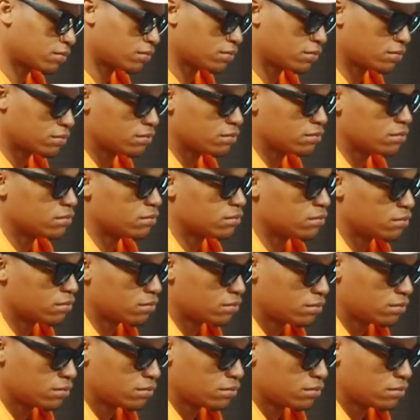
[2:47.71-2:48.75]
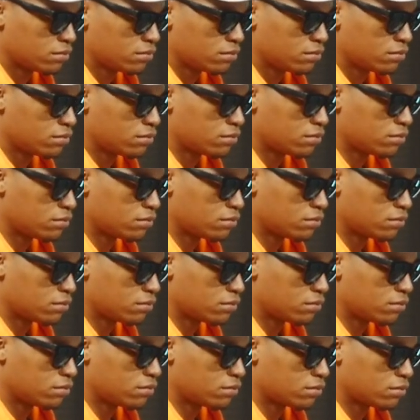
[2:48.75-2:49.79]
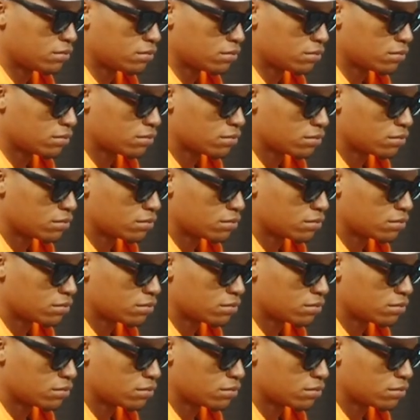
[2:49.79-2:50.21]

[no speech]